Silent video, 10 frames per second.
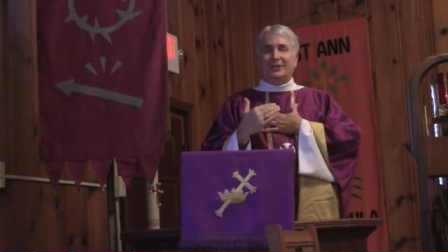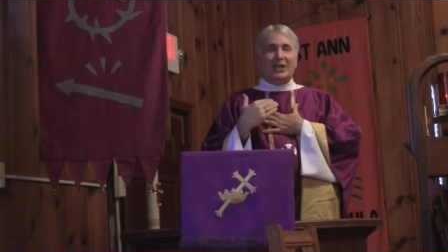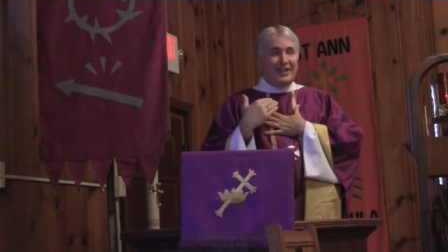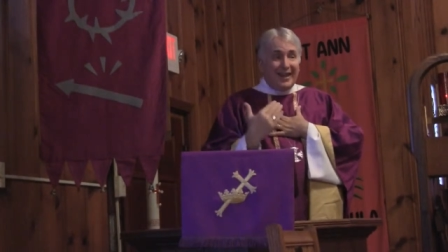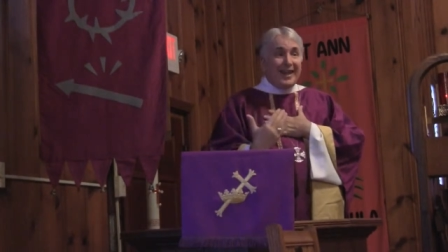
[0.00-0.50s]

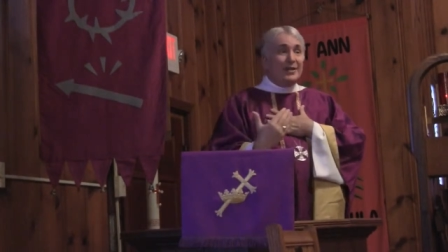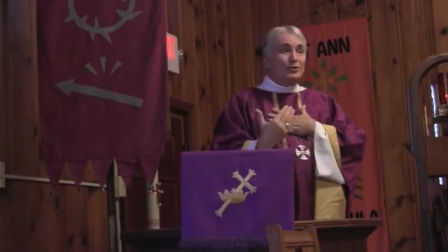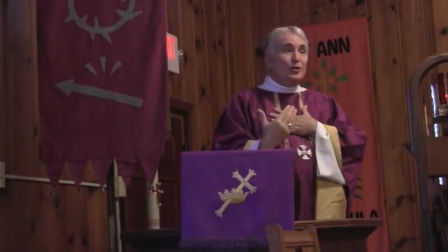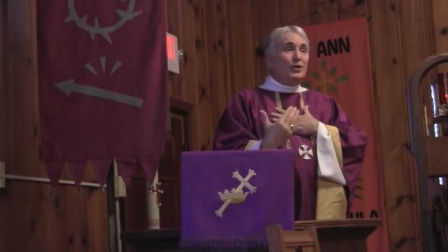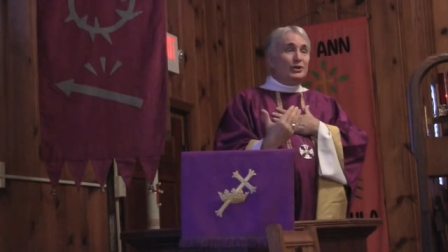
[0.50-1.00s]
They
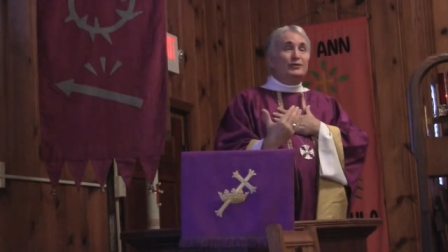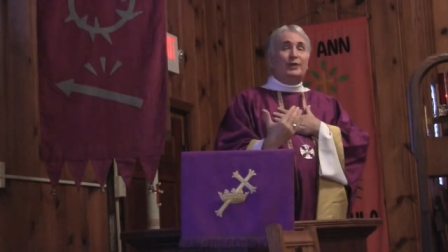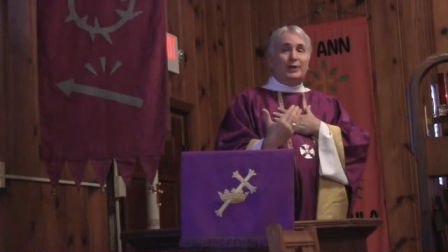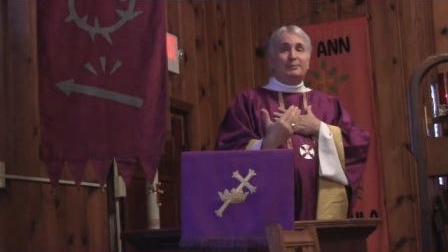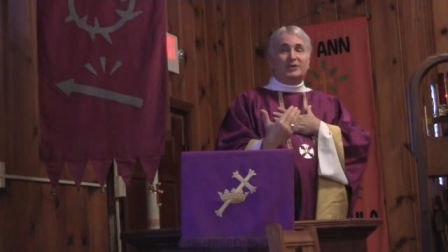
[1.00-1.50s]
can't do this
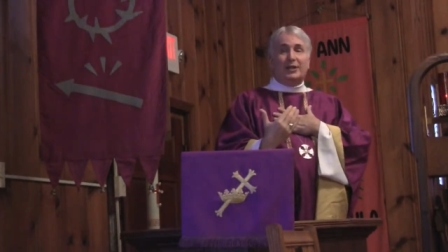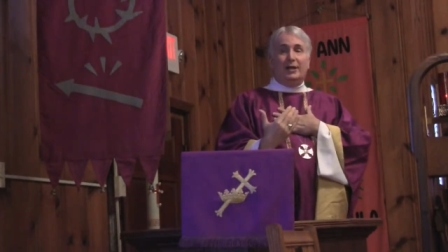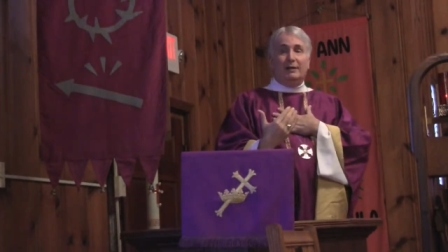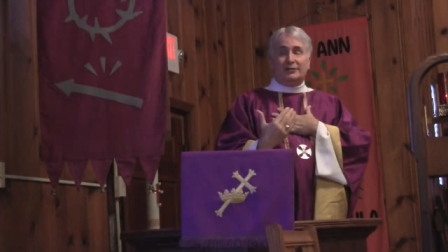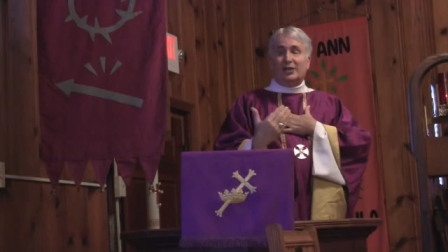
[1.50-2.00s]
for
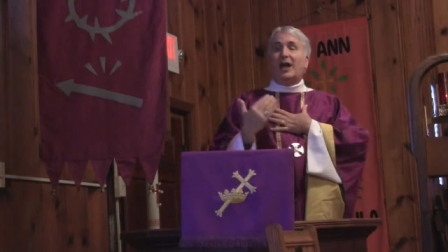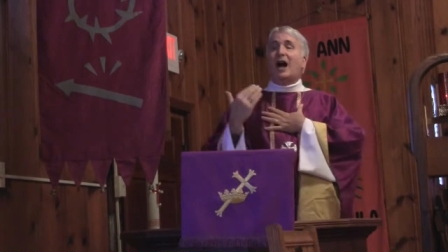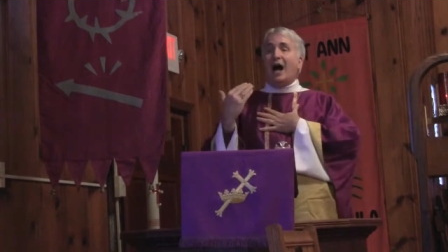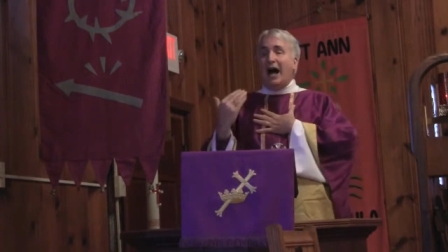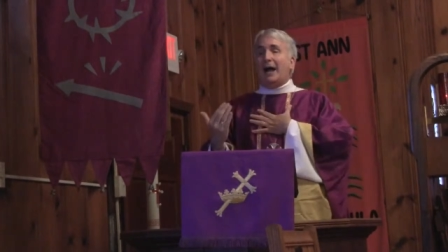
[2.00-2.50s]
themselves.
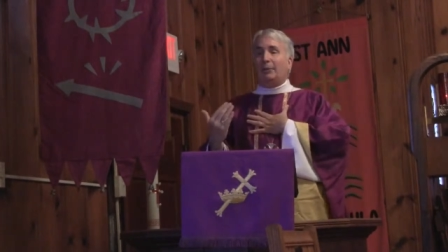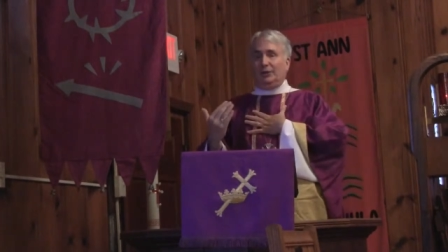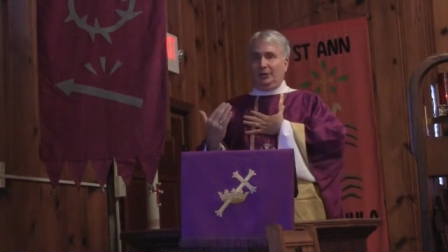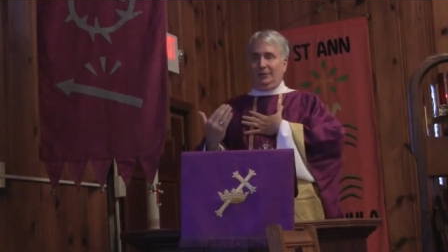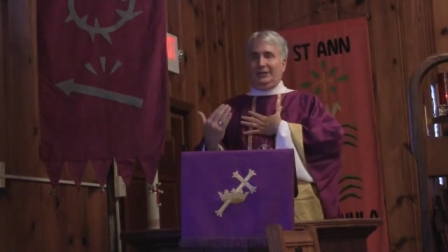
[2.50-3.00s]
I
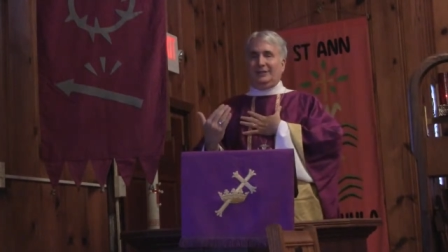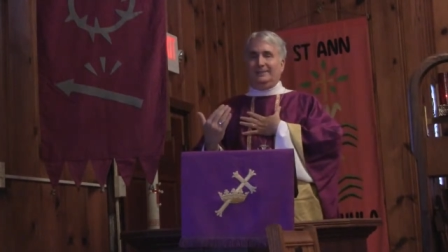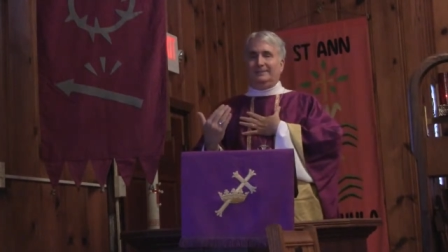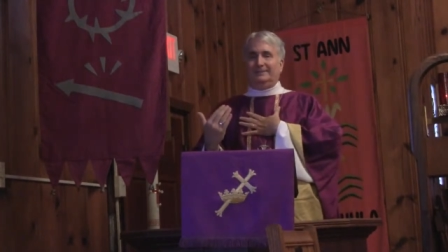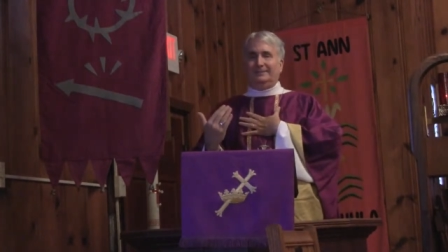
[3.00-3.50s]
will do it.
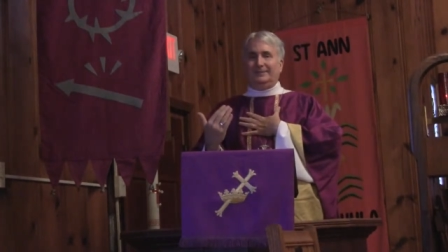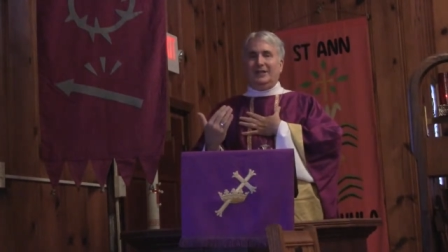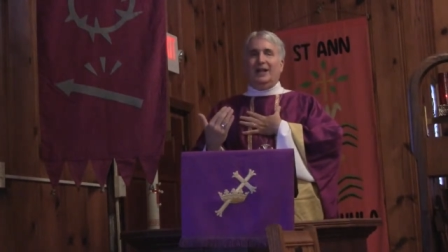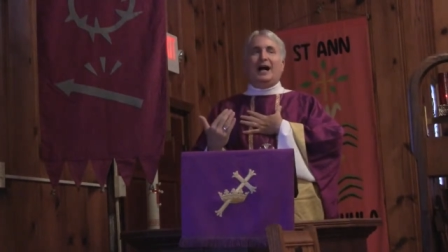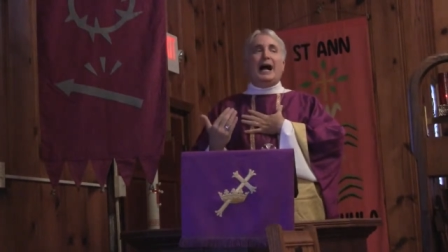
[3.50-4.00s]

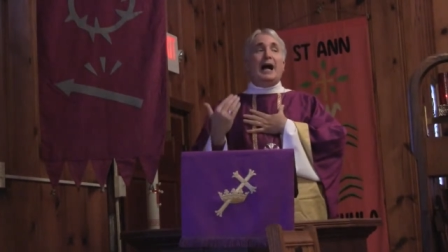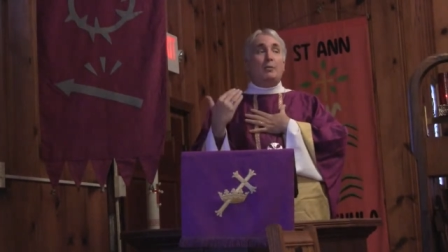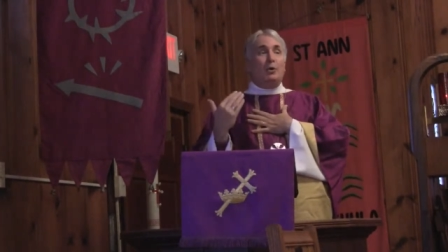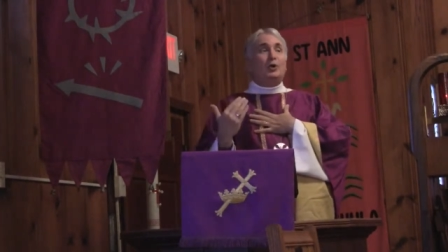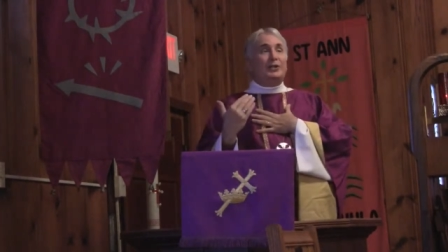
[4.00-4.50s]

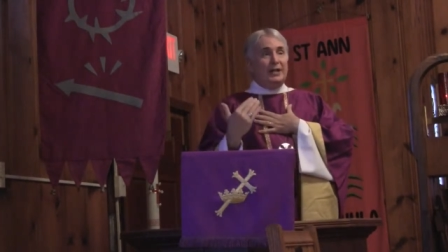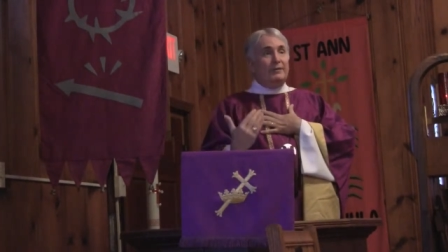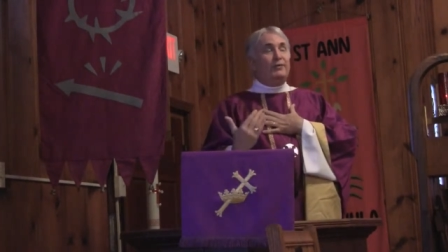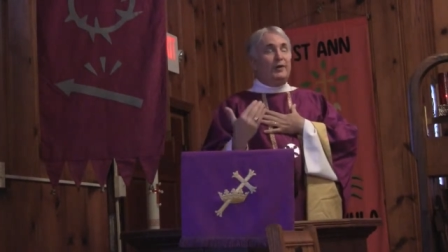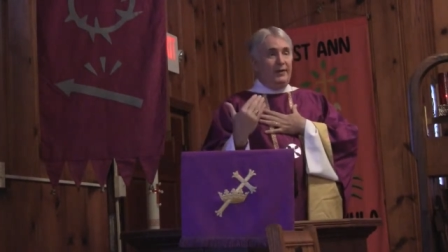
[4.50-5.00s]
I will
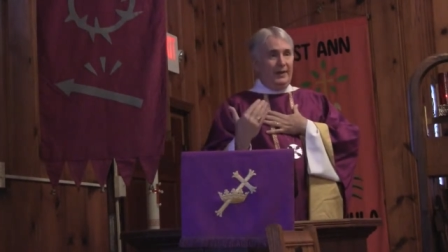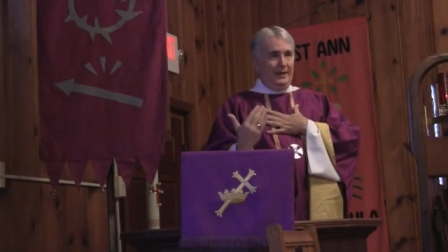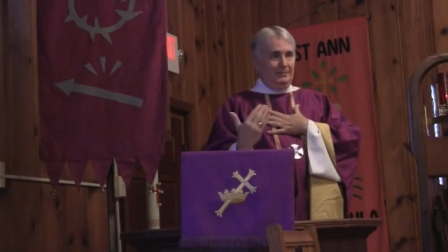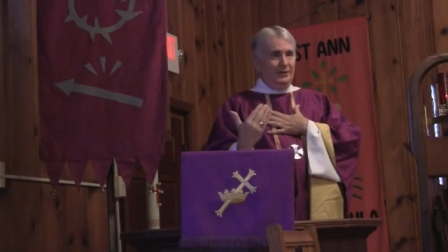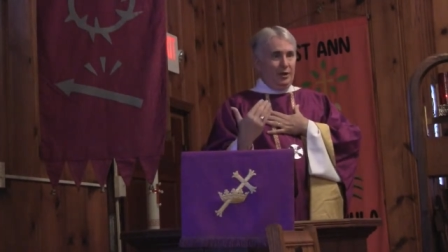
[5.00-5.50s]
give
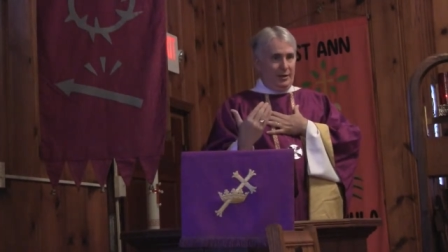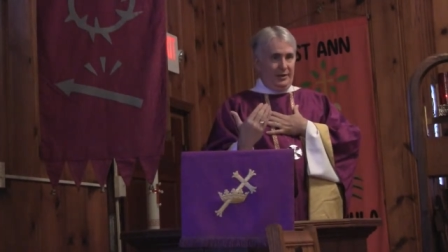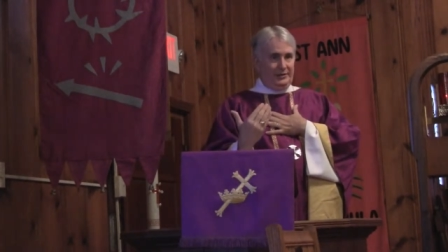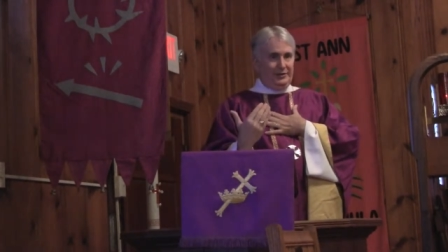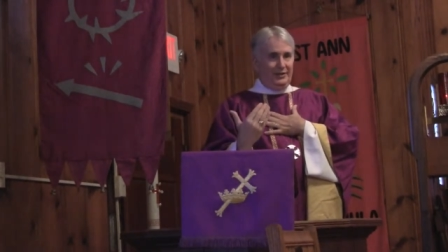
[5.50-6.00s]
them
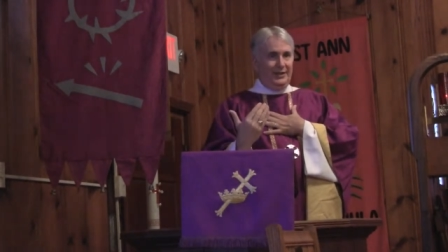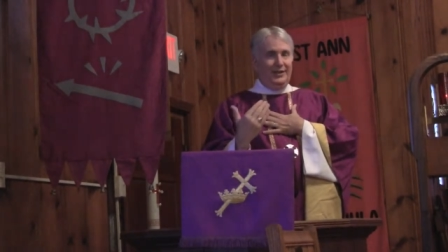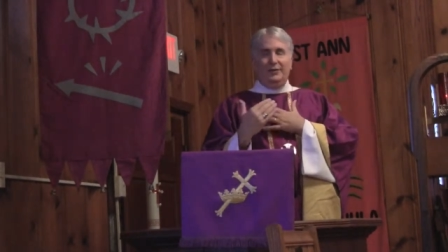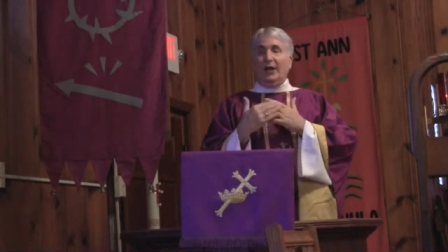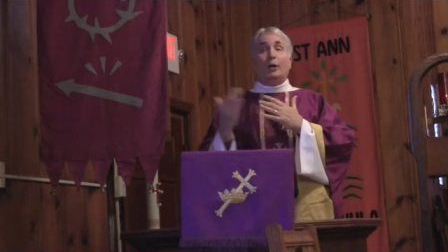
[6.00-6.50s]
notice.
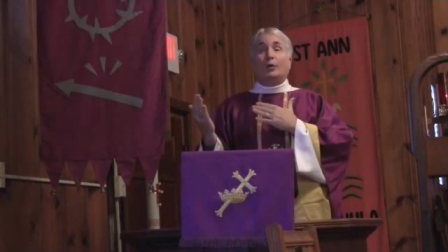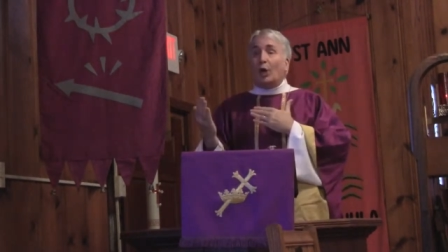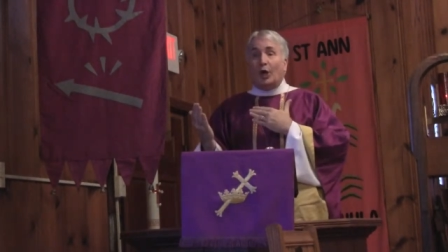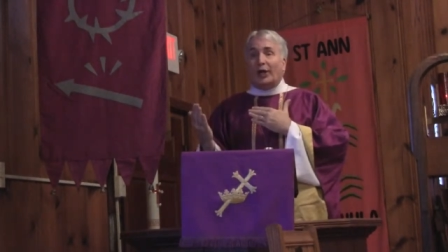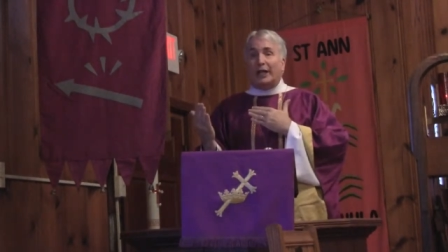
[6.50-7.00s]
They don't
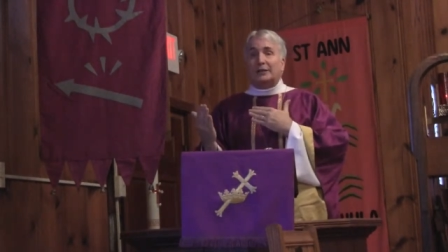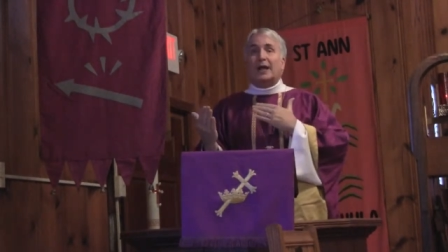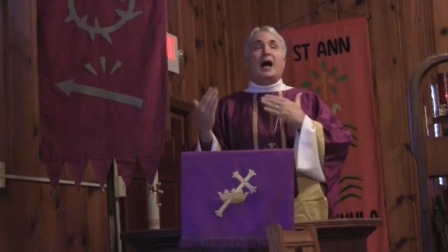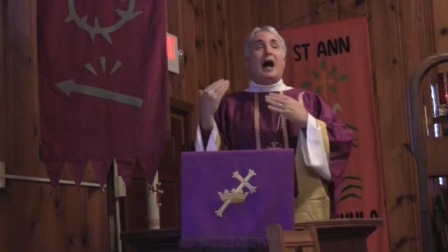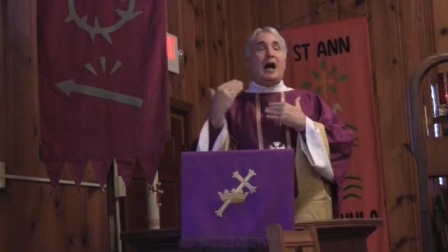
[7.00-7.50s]
earn it.
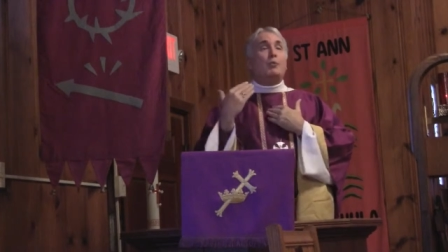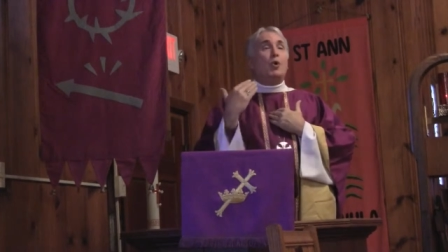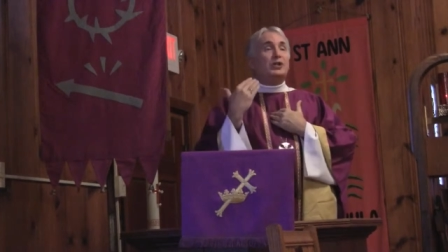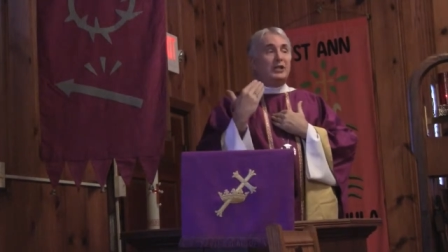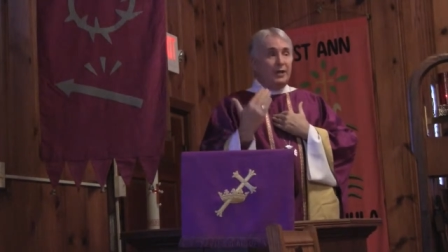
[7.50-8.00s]
I
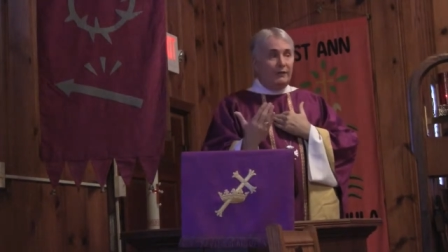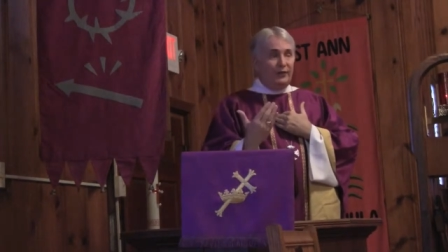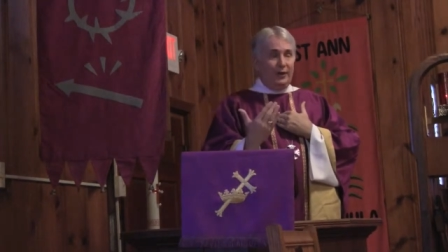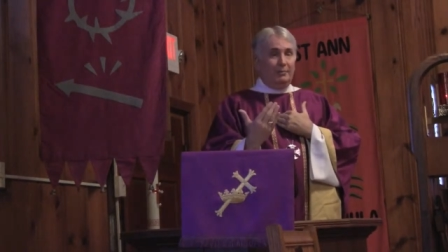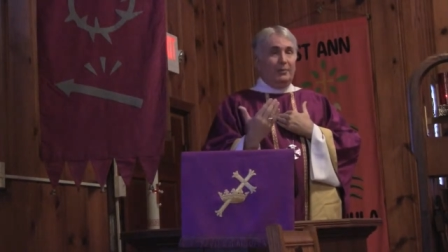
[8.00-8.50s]
will give
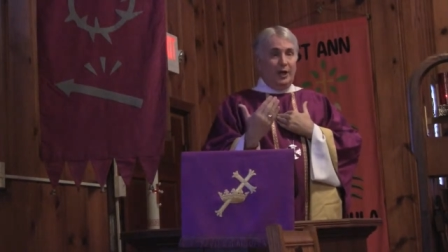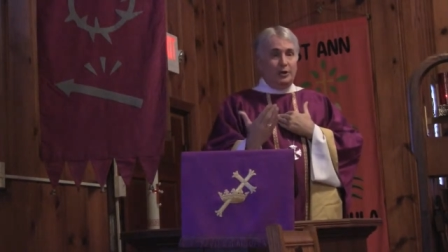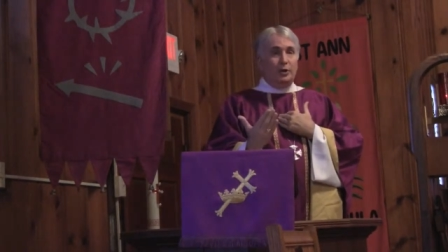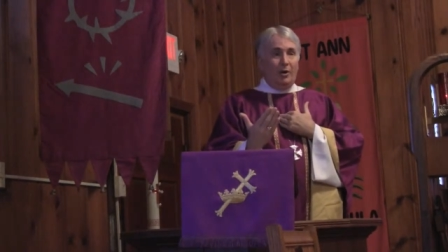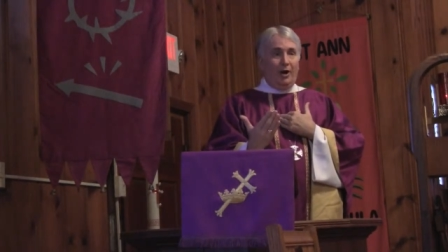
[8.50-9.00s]
them a
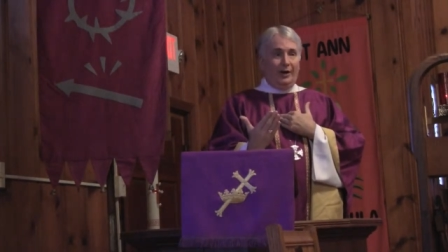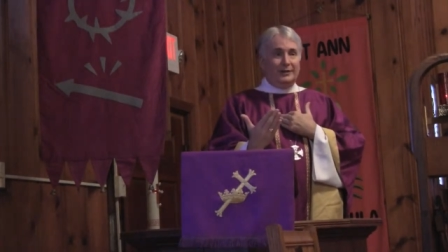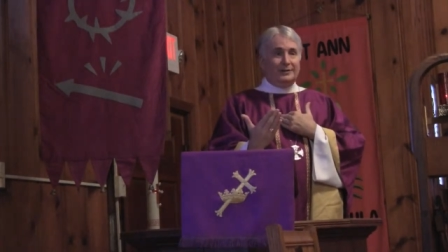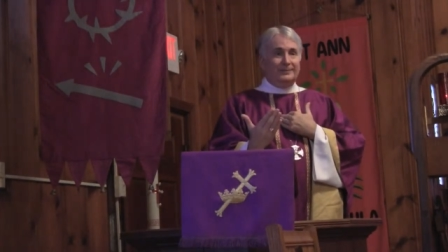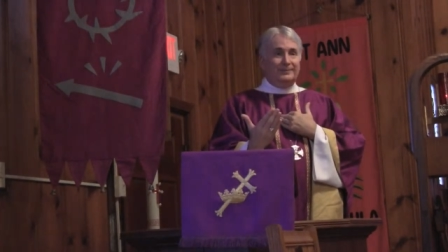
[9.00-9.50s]
new heart.